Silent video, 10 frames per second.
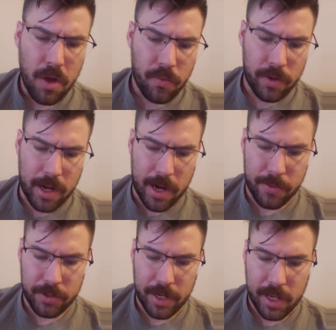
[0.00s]
When I
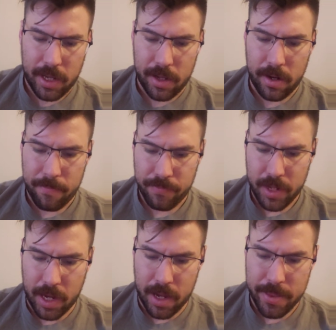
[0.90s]
was a kid,
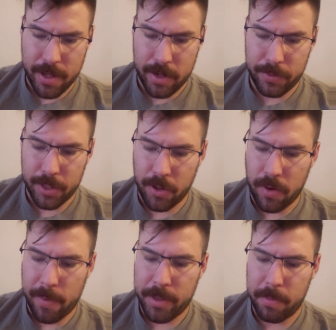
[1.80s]
I thought I would
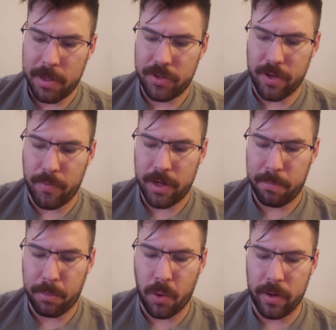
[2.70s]
grow up to be someone
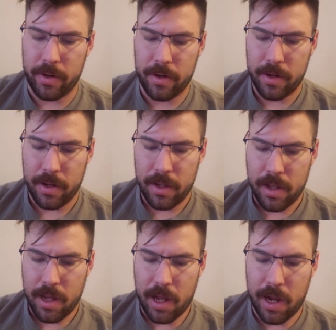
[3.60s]
important.
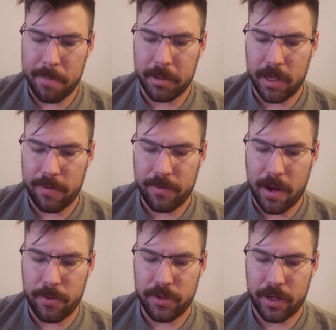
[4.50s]
I believed
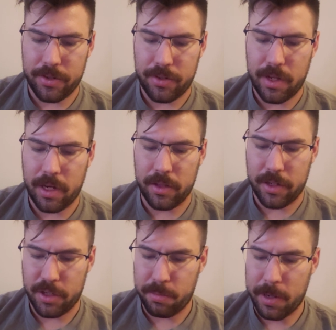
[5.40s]
I was exceedingly
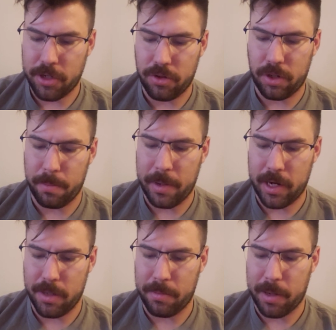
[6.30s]
special
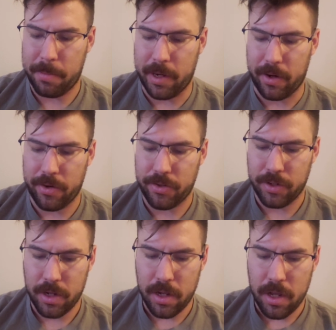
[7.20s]
compared to my peers.
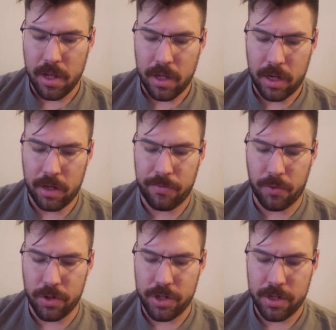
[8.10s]

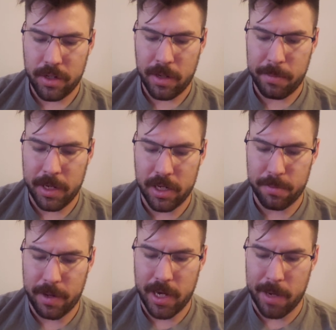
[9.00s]
Unfortunately, because
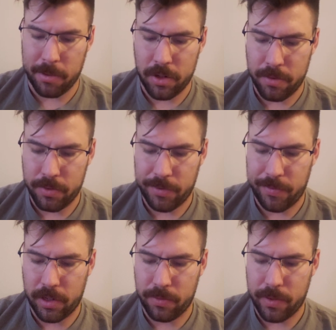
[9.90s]
my neighborhood was
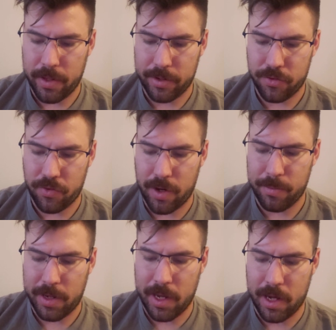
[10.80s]
filled with
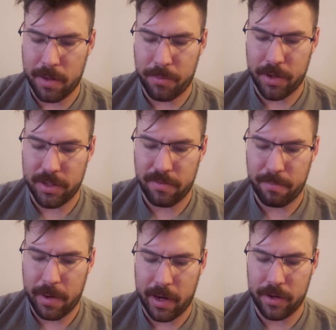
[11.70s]
extremely
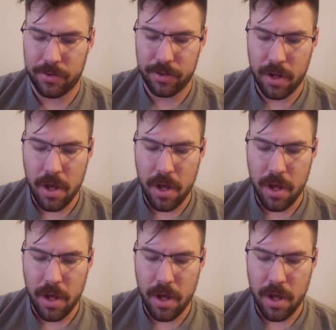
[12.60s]
unimpressive parents